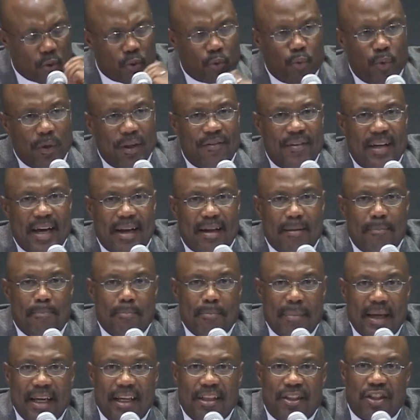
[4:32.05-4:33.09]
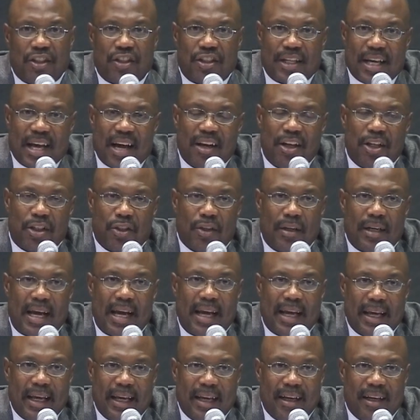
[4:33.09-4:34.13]
We've got a major challenge on our
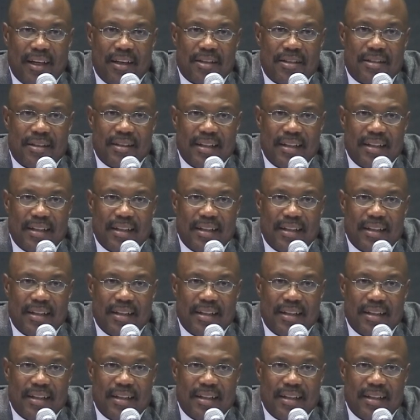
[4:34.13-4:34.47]
hands